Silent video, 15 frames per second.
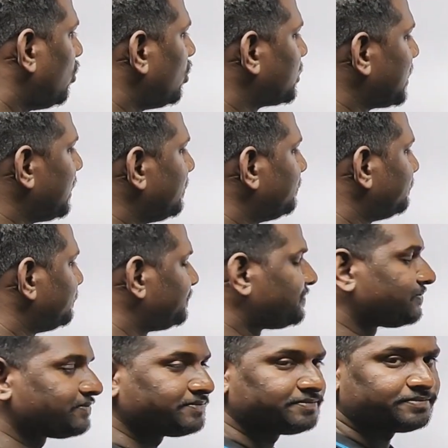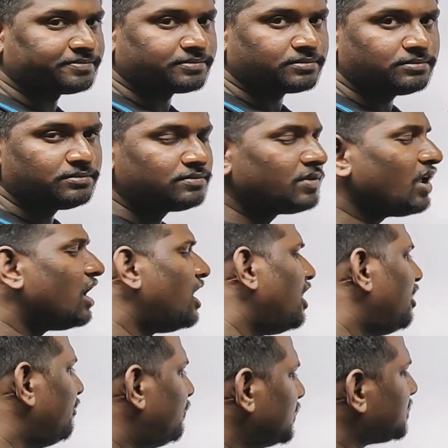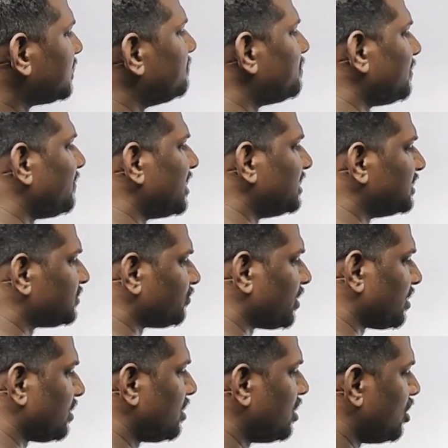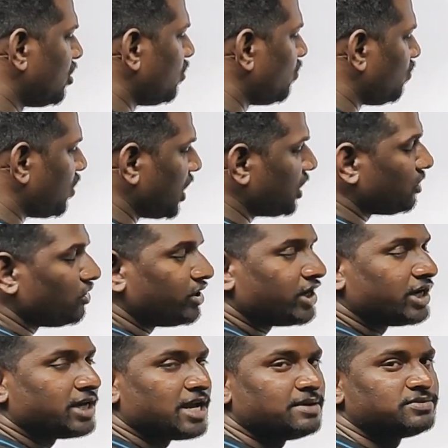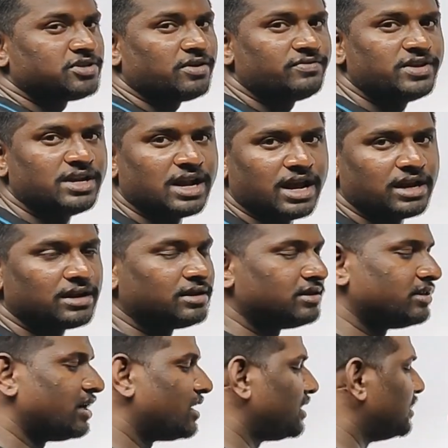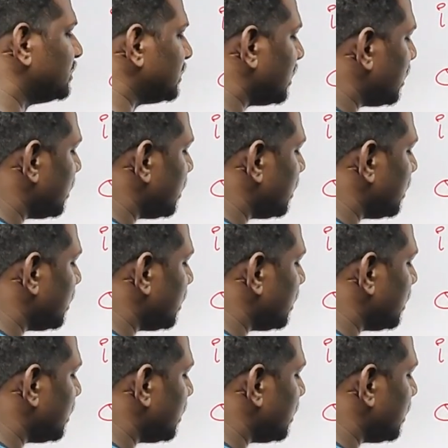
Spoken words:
Okay. If you simplify this one, 120 times of the 9, that is